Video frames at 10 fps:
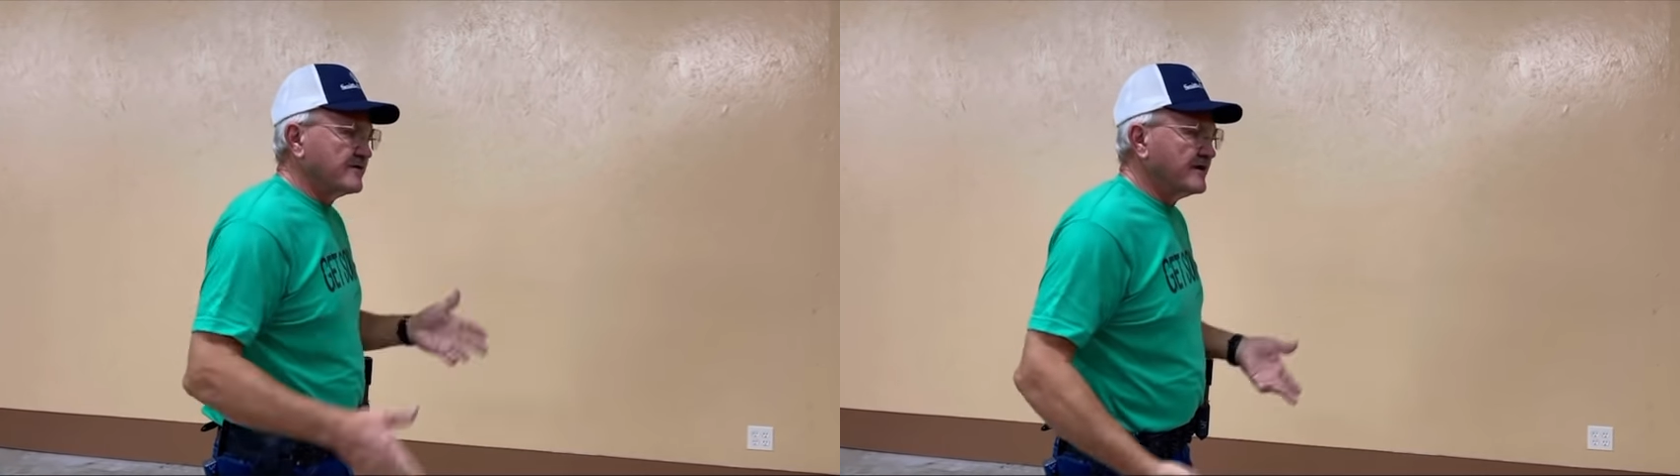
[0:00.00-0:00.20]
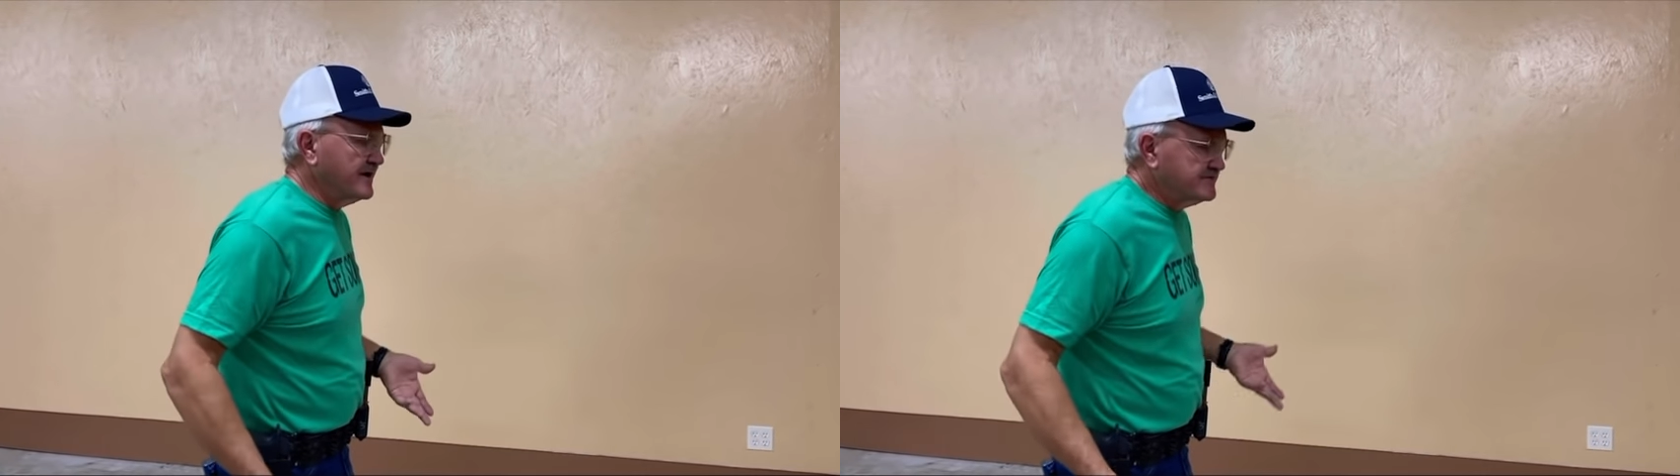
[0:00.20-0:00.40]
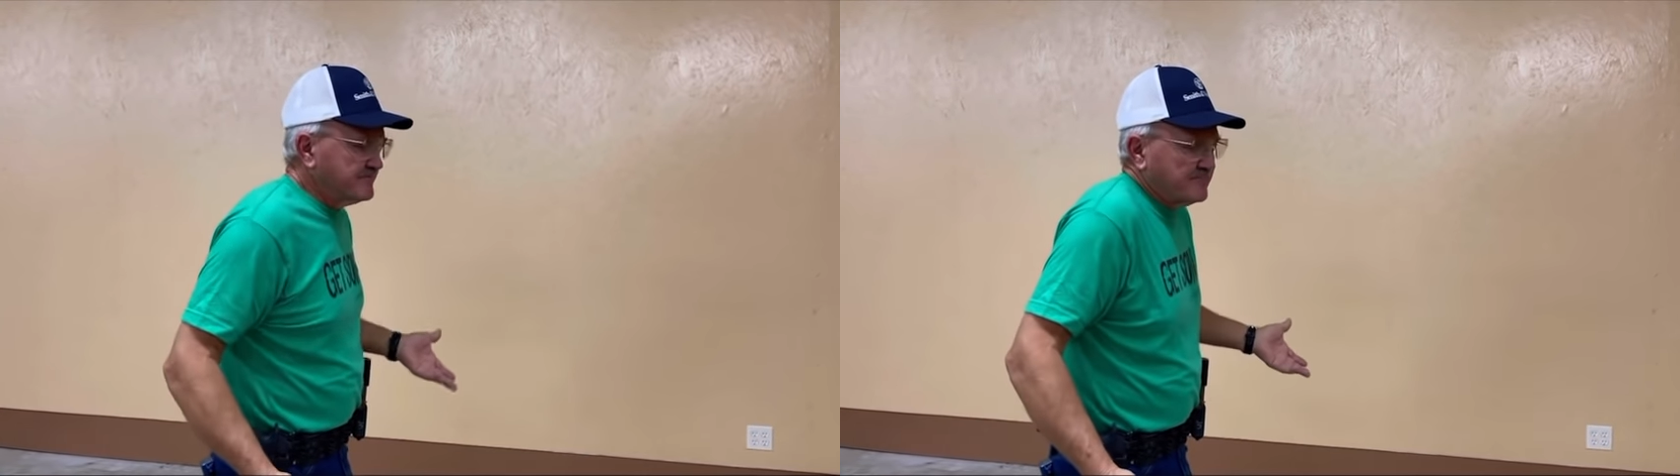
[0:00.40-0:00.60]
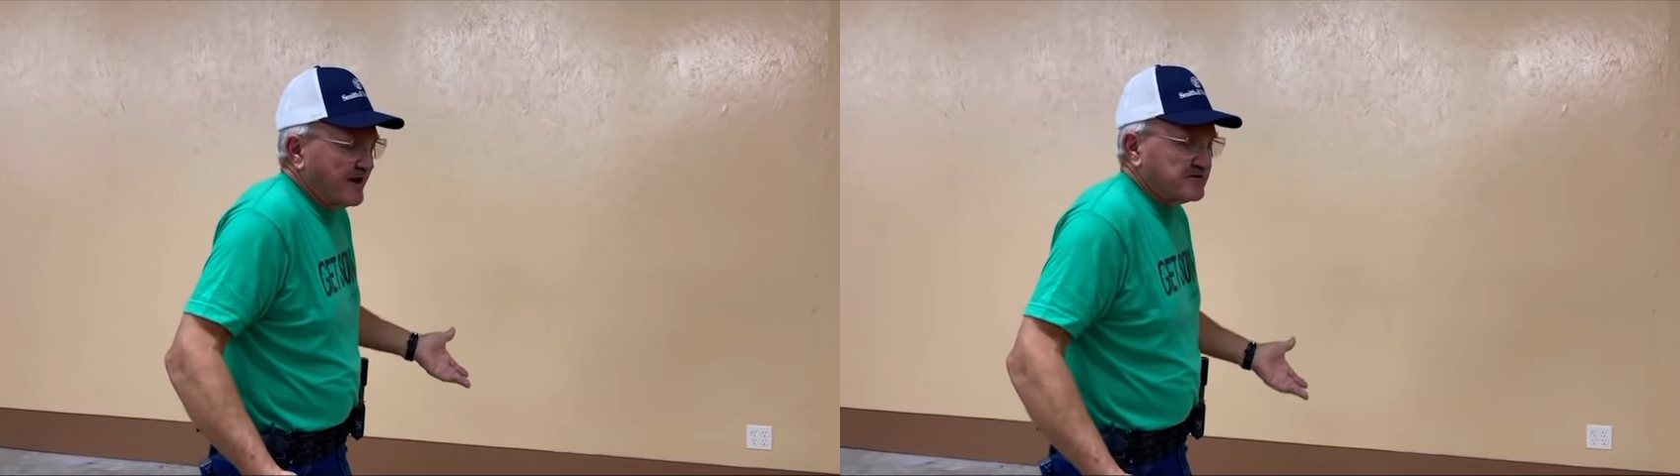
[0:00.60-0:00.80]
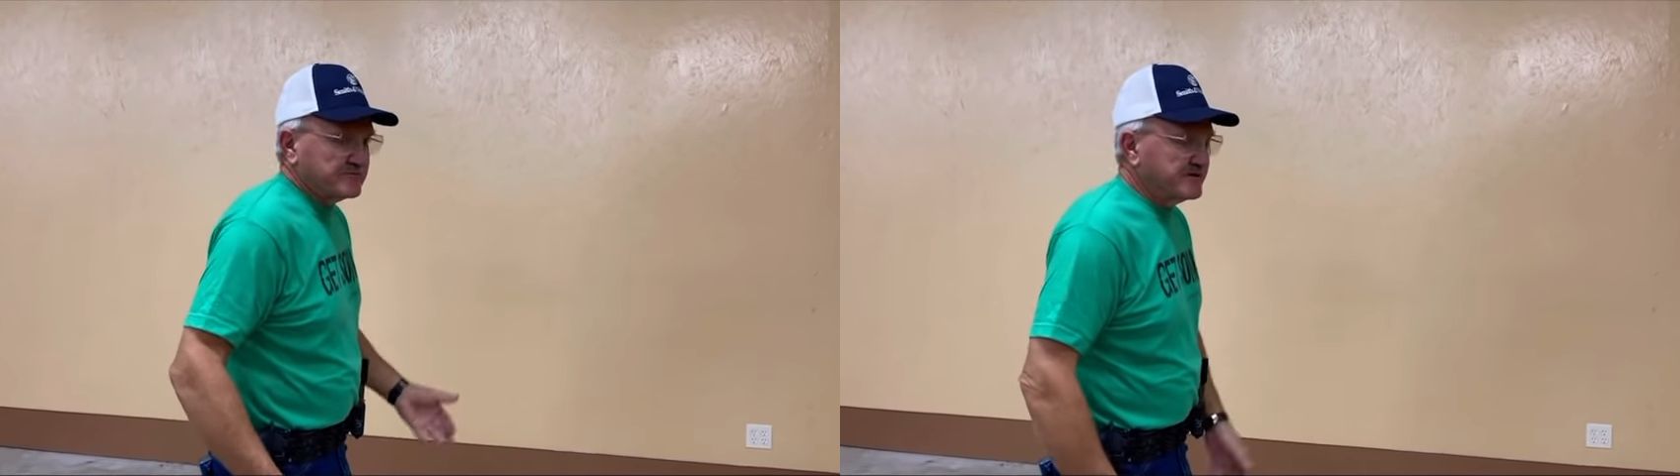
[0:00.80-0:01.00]
hands
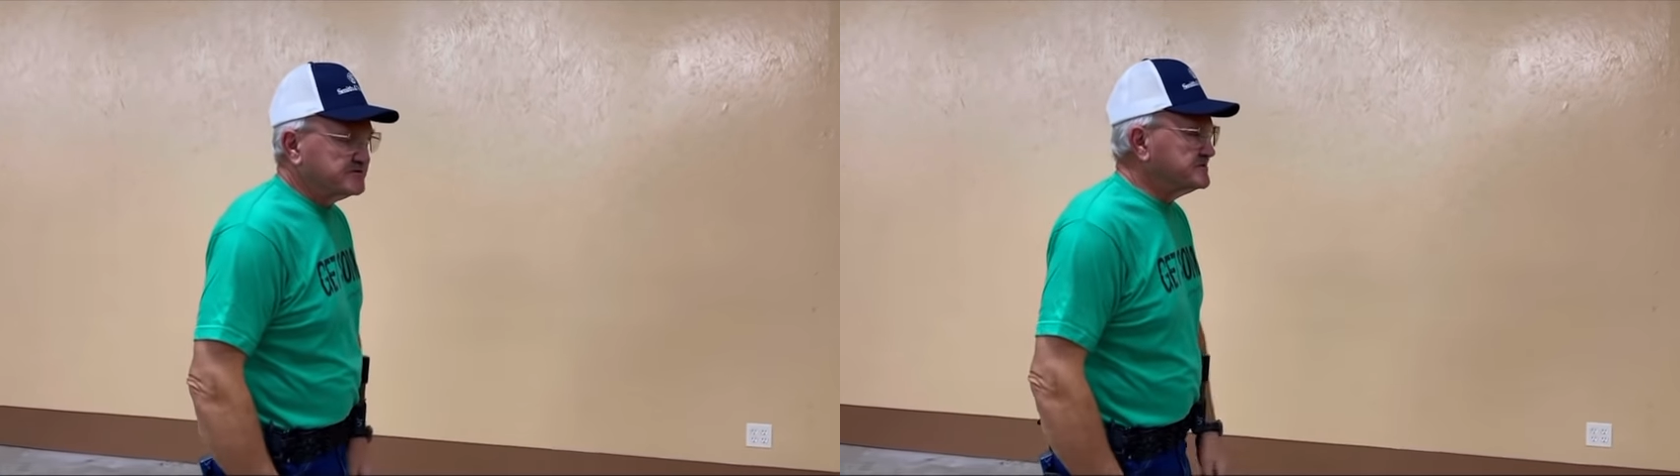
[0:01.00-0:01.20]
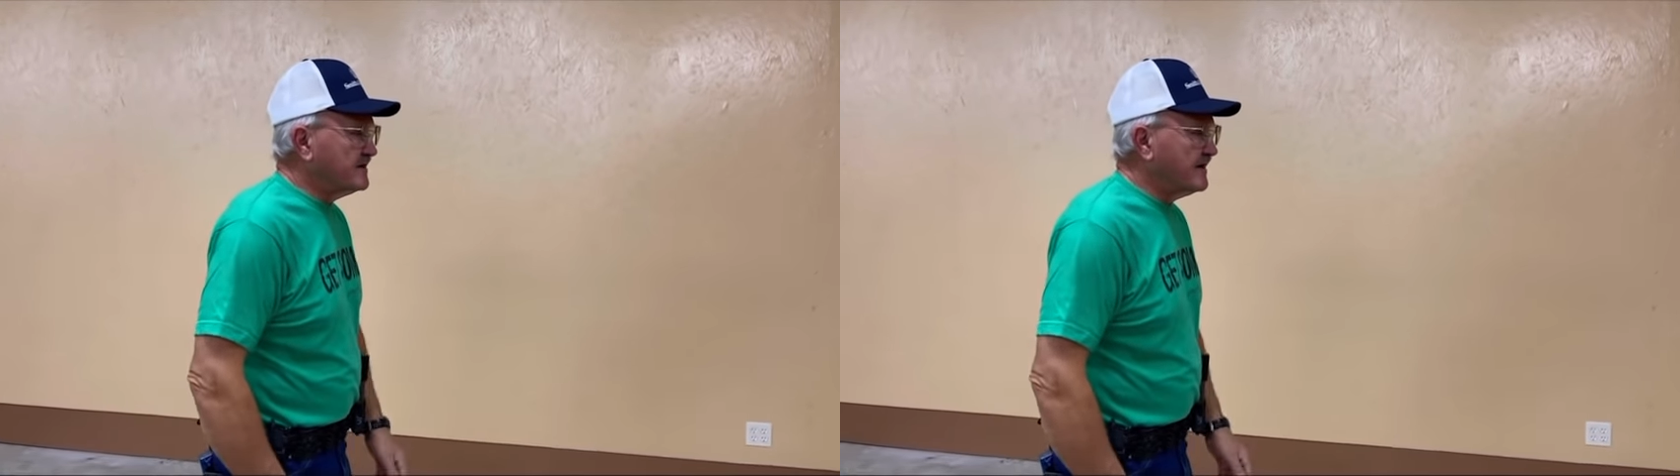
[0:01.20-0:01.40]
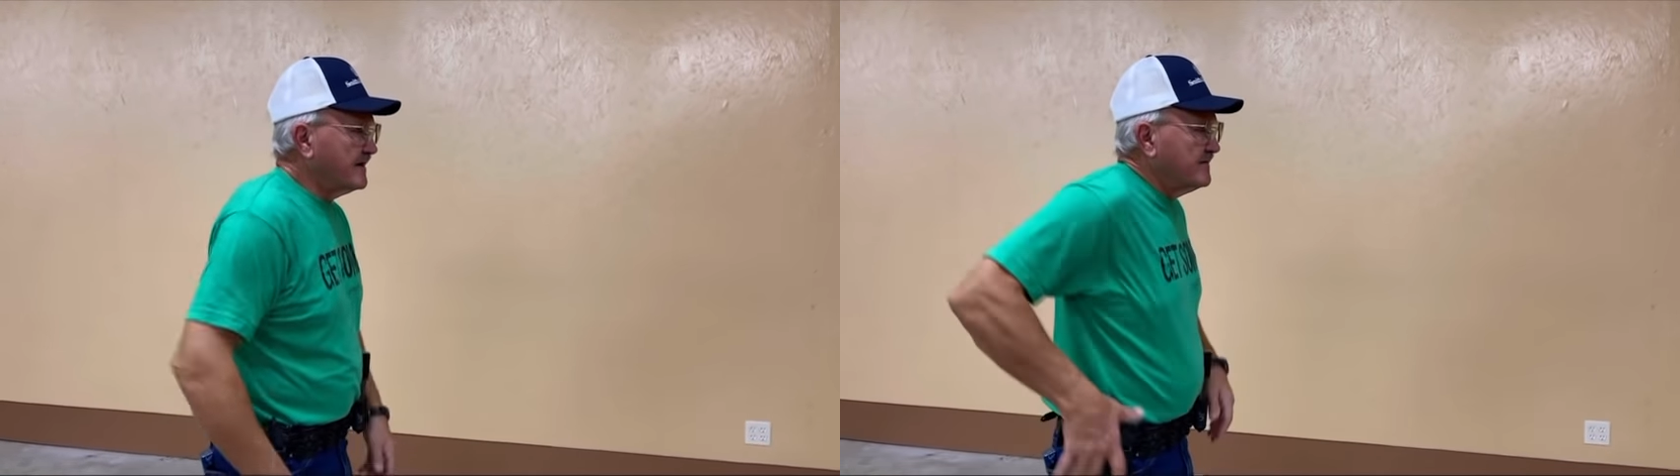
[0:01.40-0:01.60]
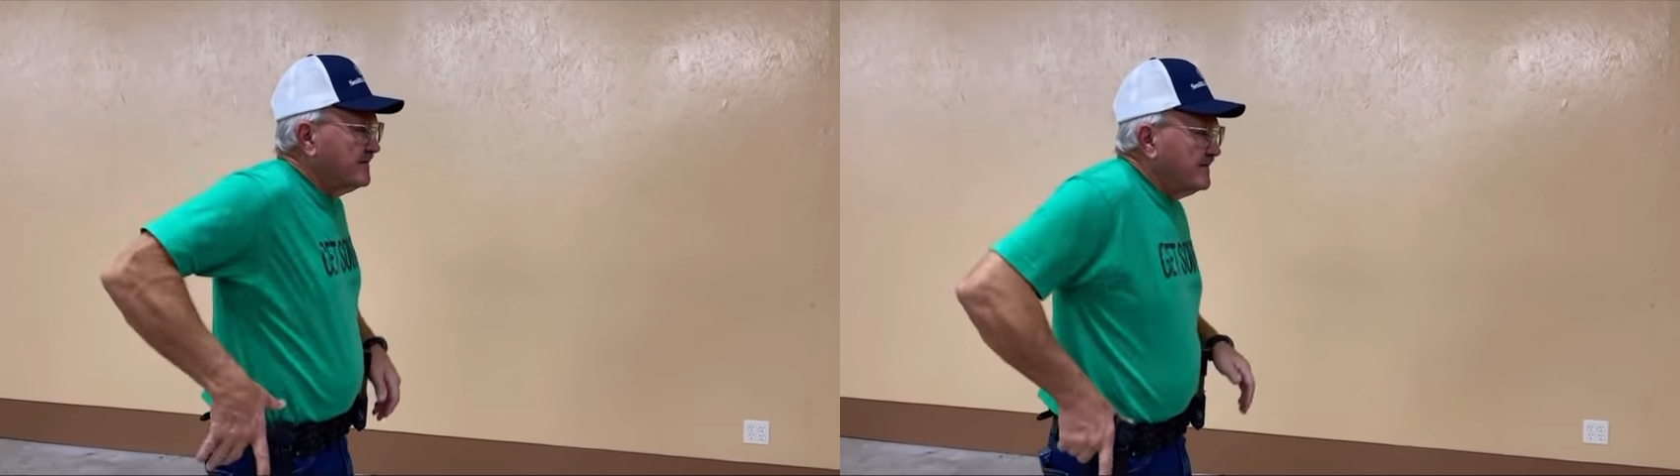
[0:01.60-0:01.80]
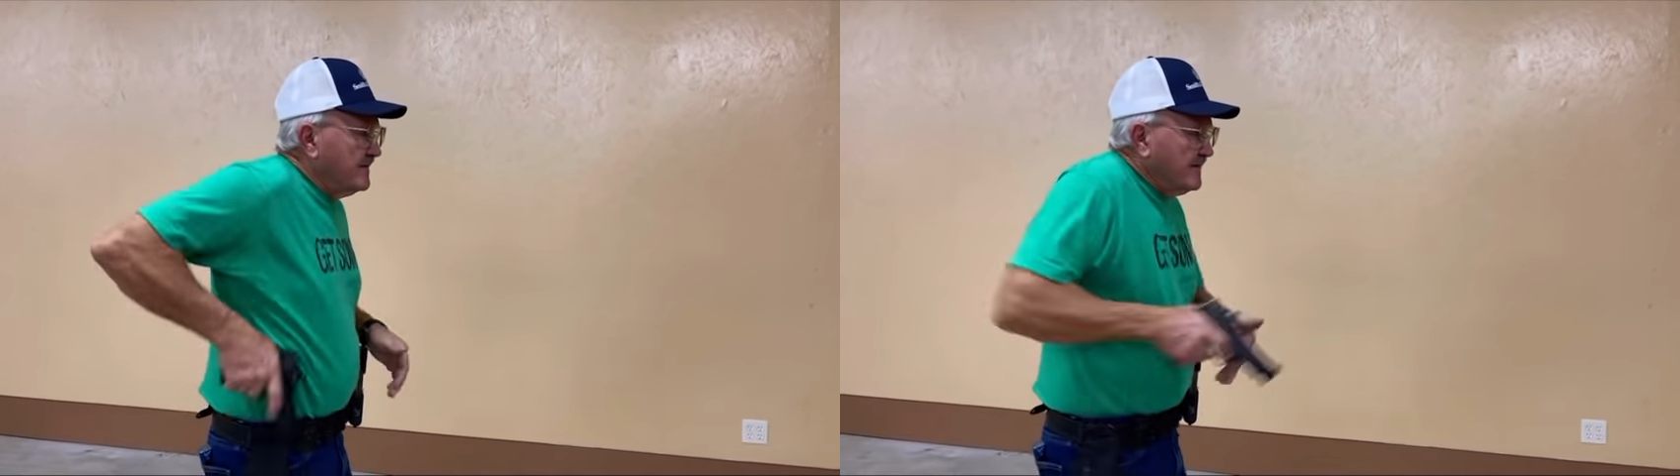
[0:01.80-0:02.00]
naturally at your side.
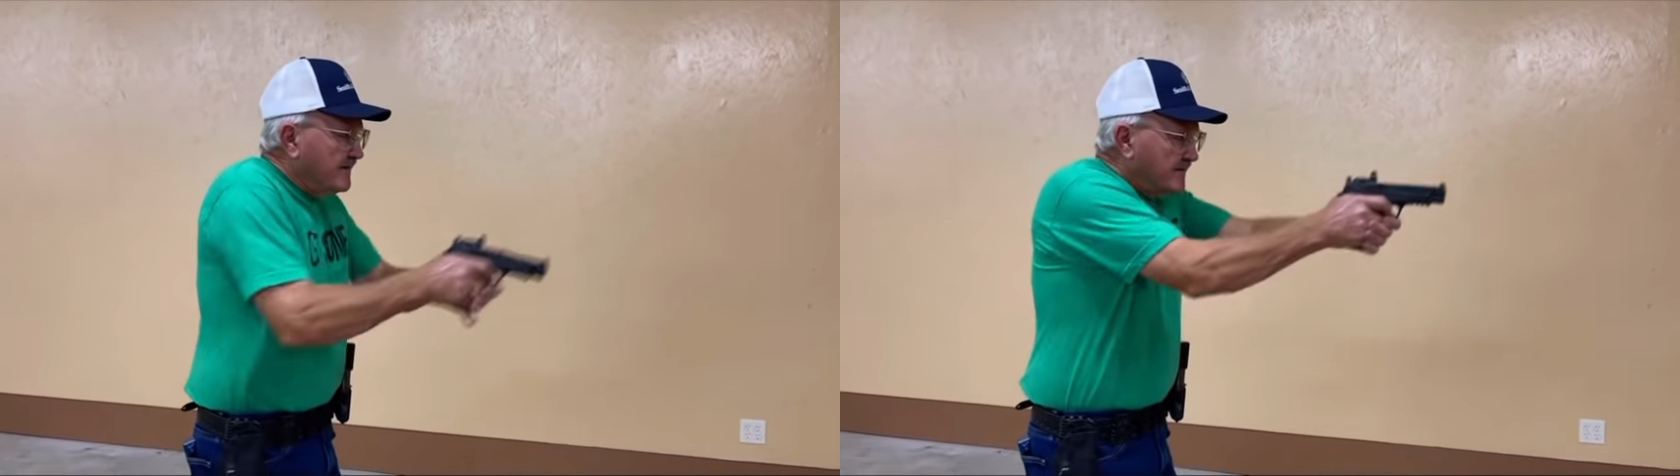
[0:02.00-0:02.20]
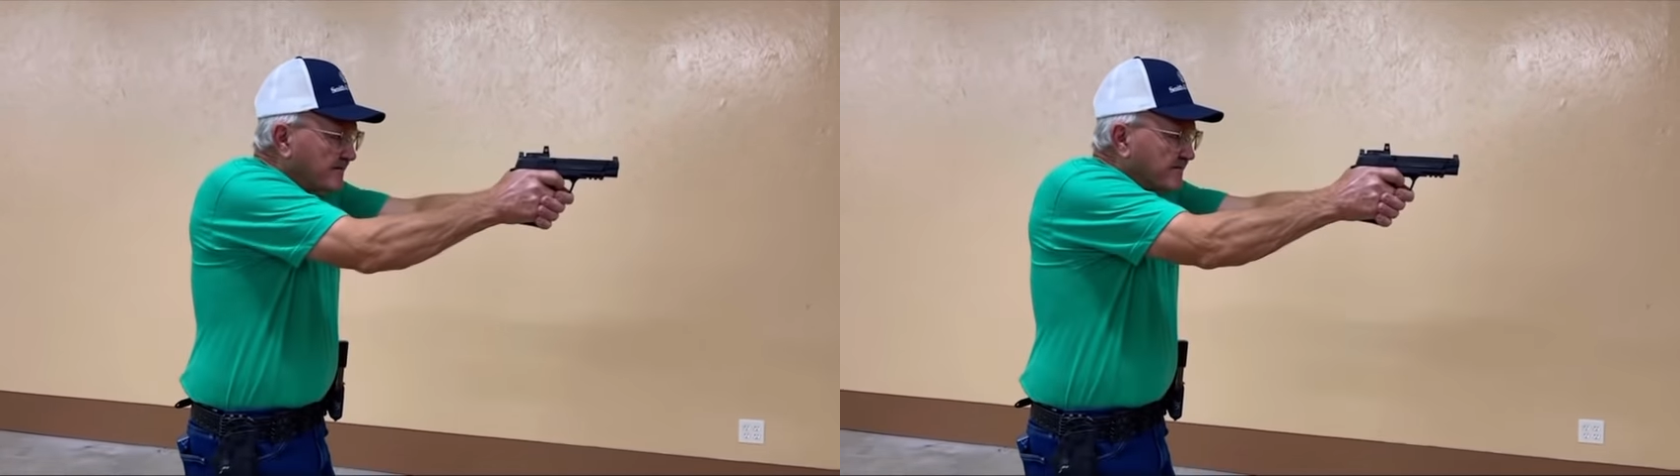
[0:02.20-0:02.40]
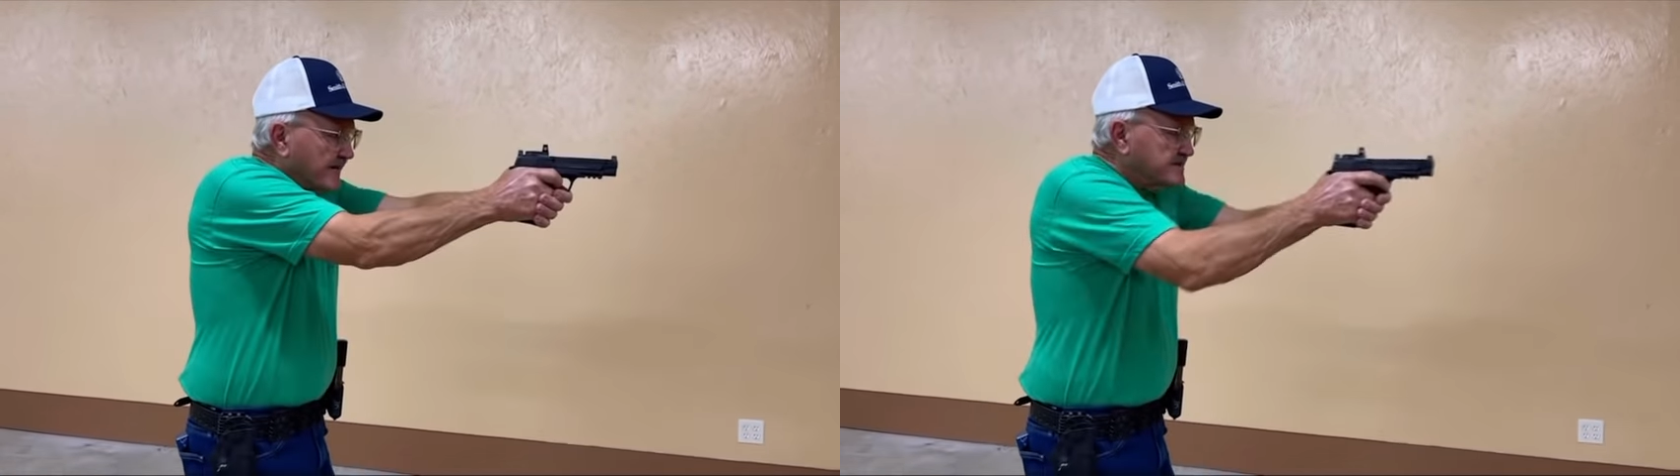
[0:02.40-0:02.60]
That's